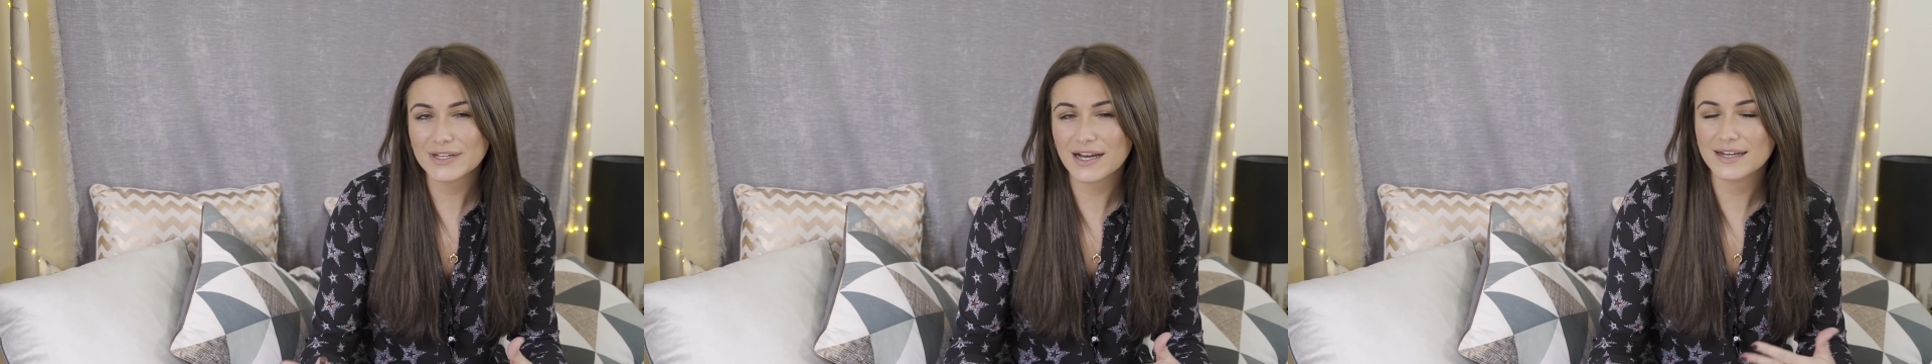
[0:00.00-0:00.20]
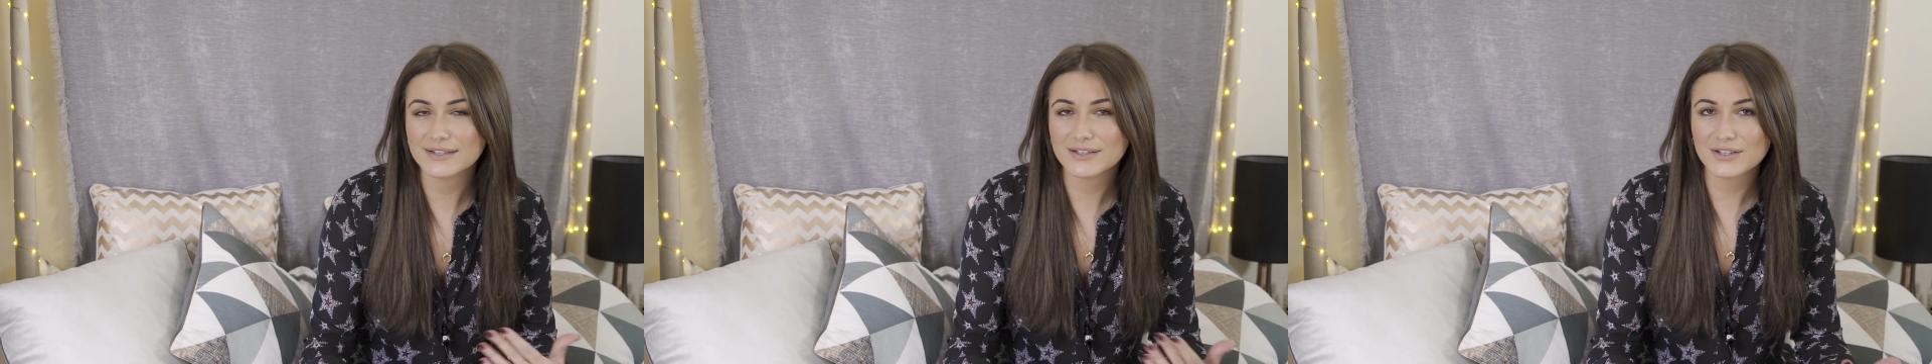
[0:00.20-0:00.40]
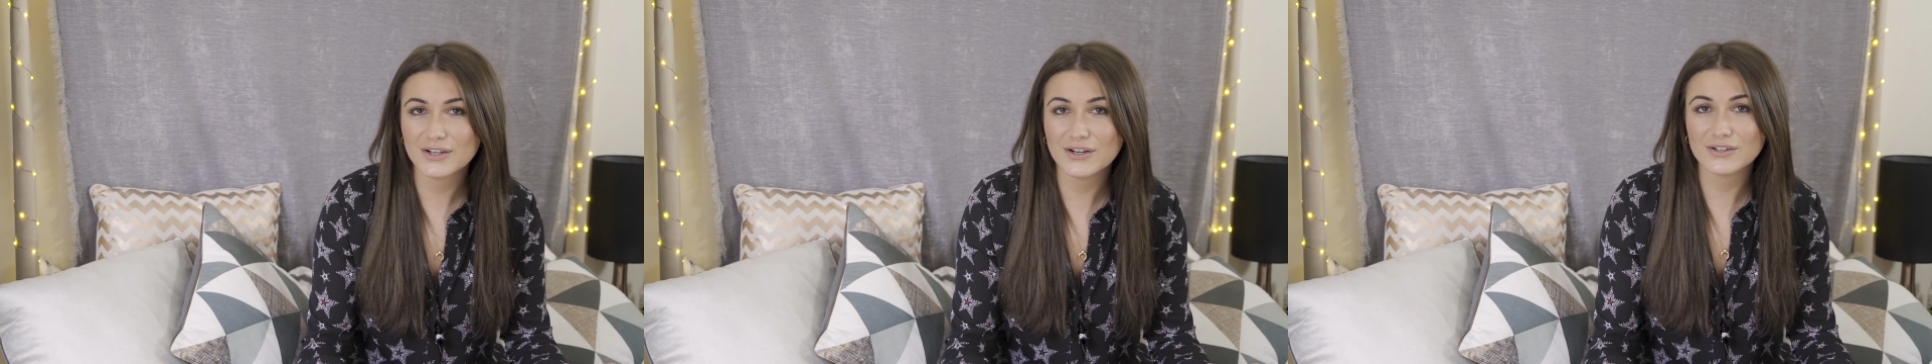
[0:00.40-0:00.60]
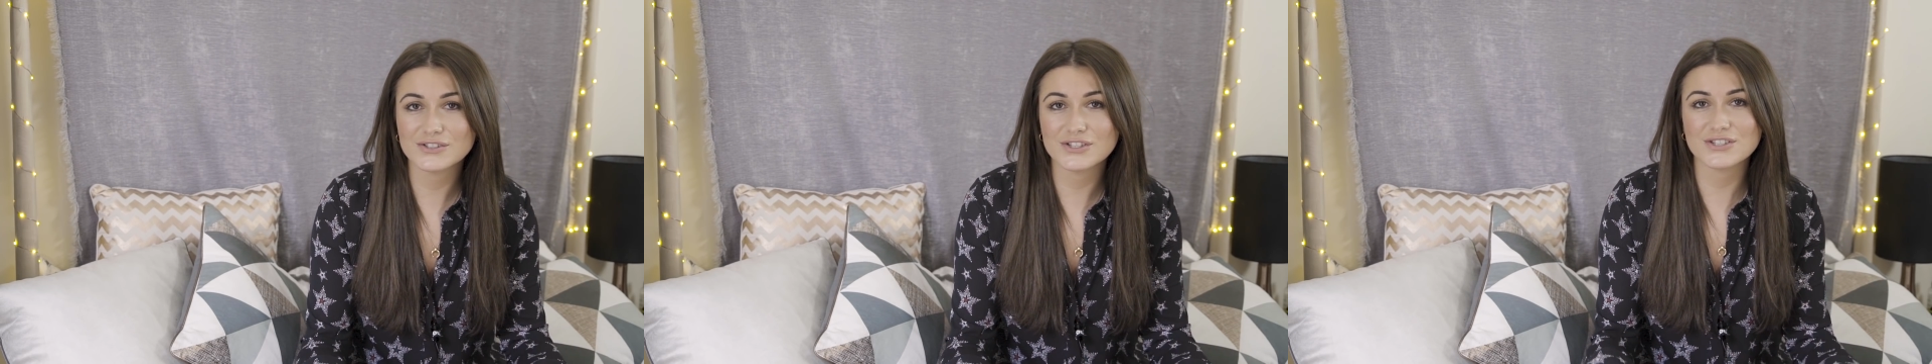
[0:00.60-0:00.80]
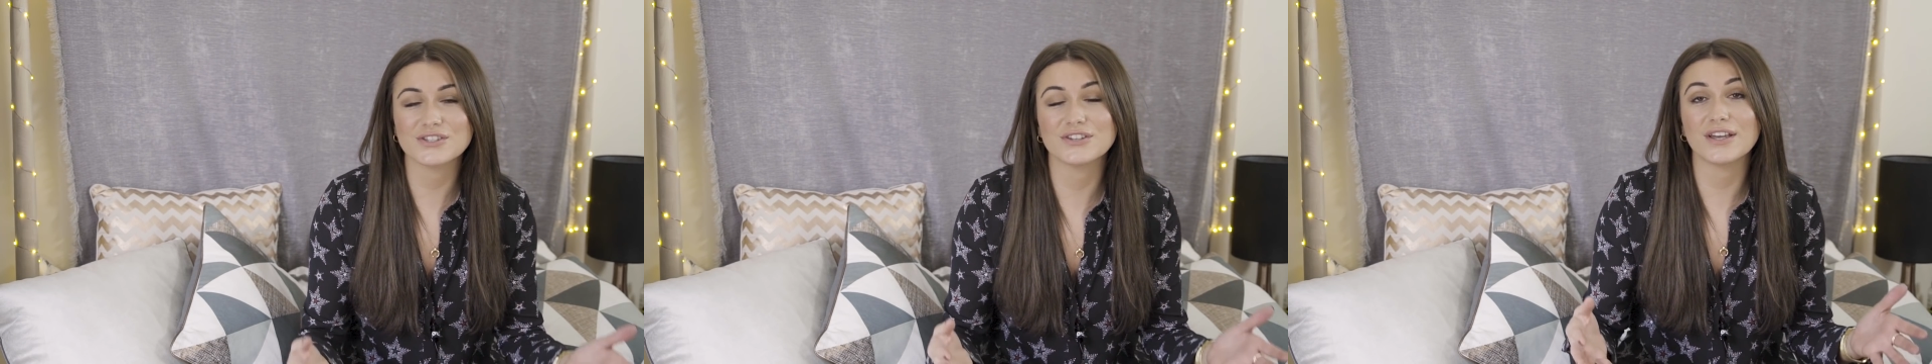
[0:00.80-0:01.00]
9 o'clock
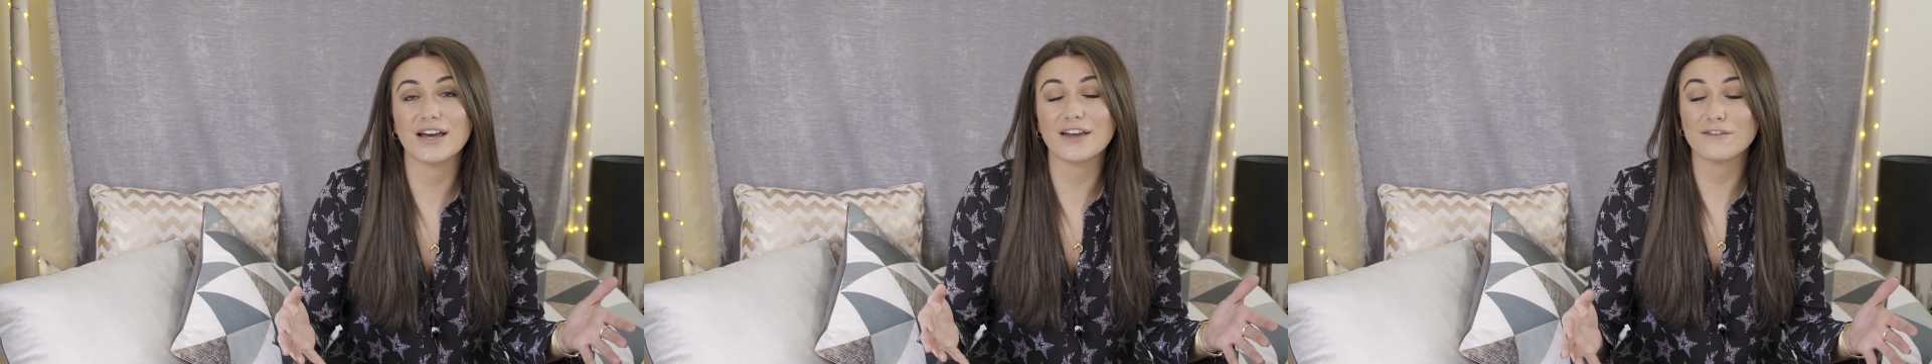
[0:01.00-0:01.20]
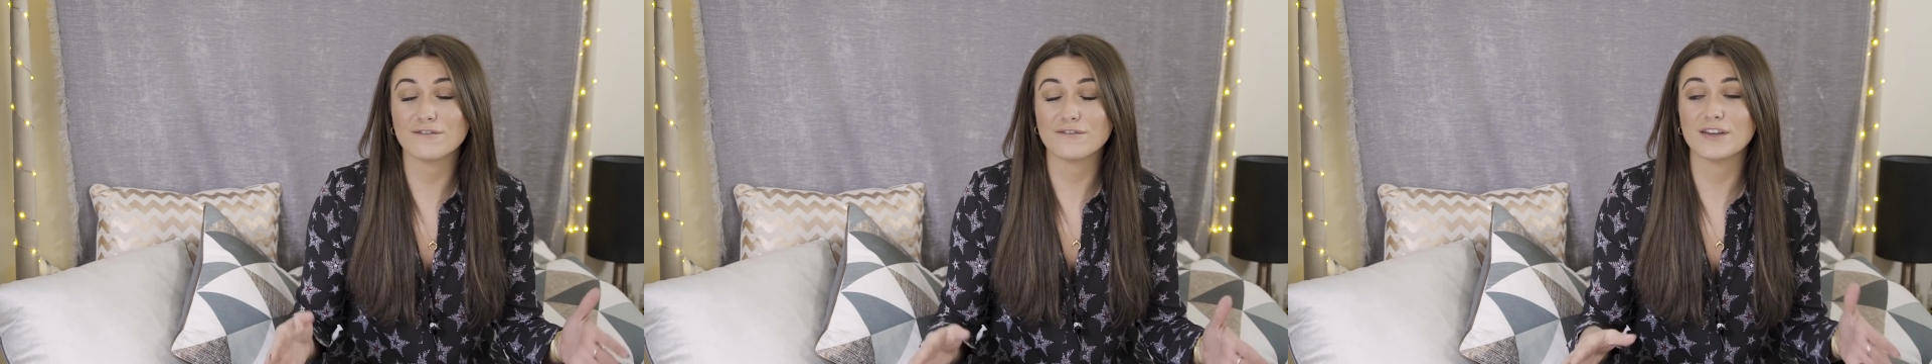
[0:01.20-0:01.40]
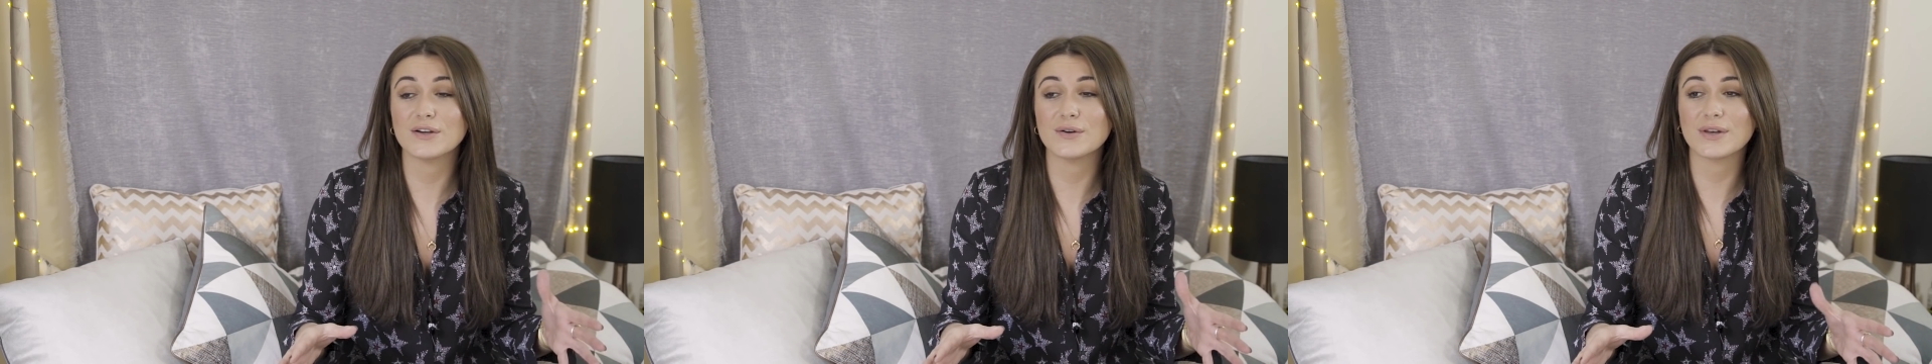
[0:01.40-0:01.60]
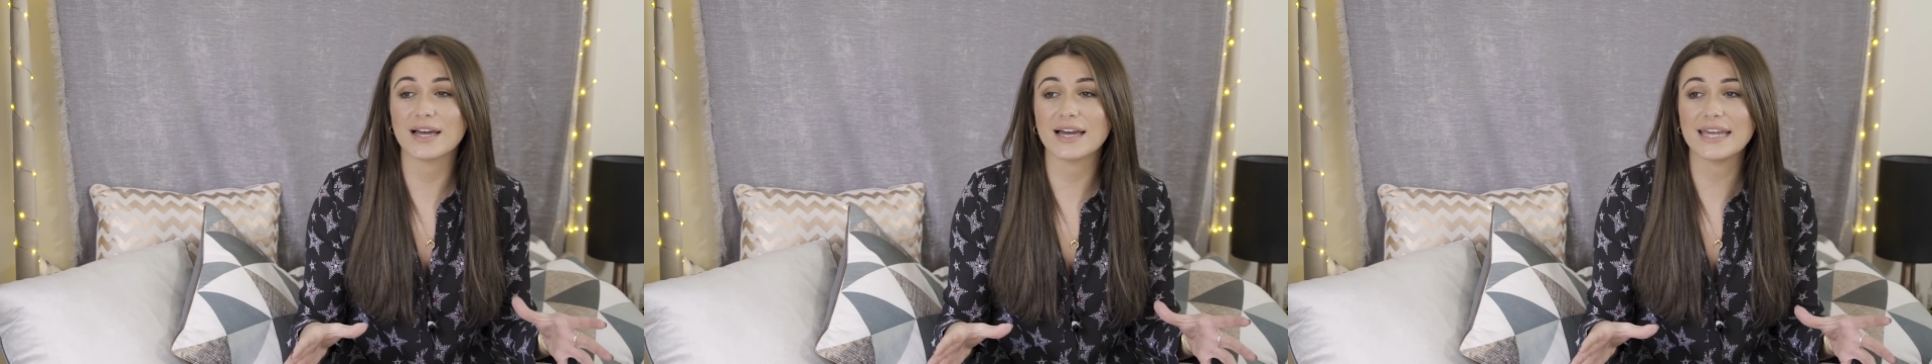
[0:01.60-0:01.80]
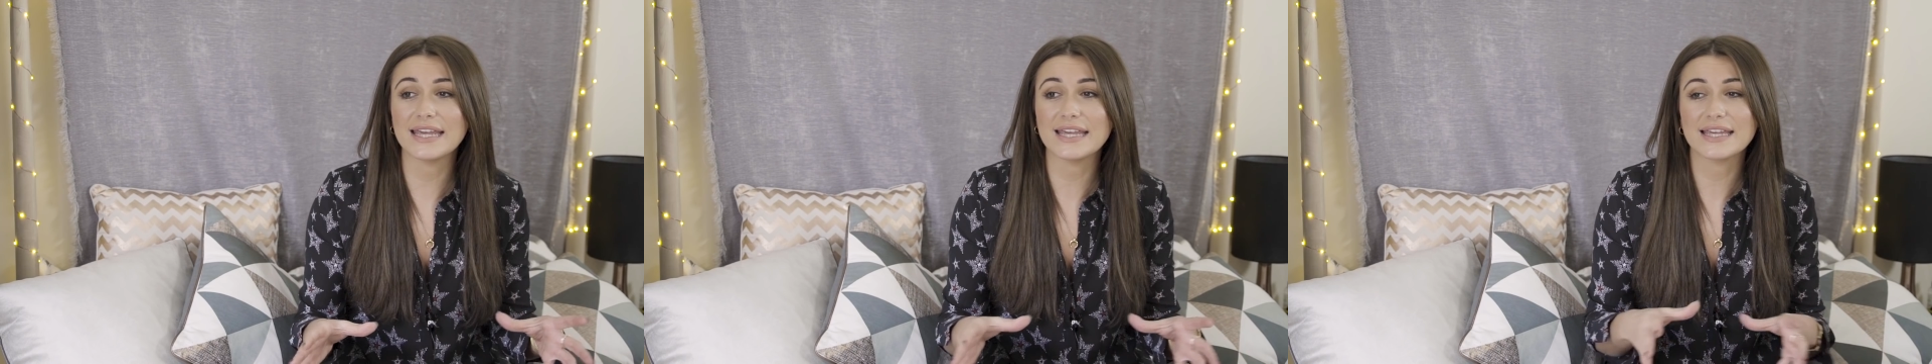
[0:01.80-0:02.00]
just so that I feel
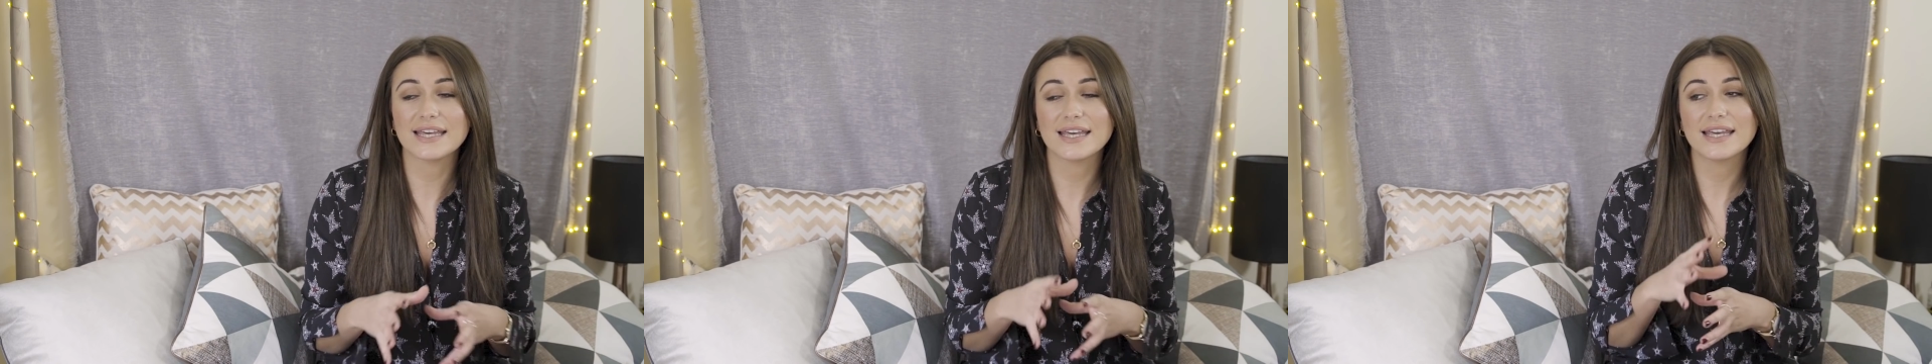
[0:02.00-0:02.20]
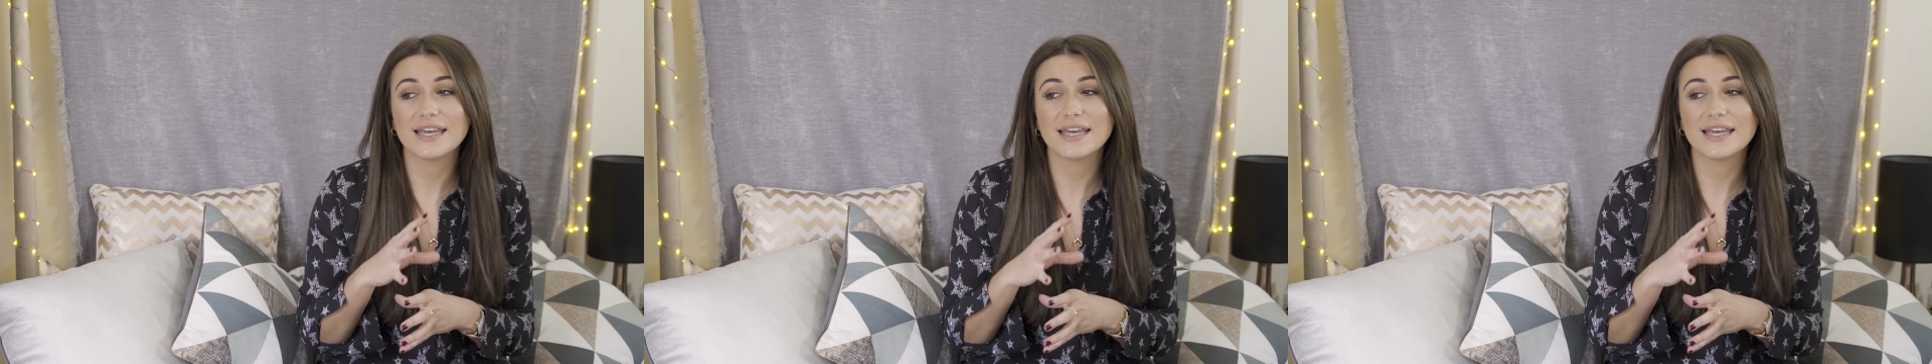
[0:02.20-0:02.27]
like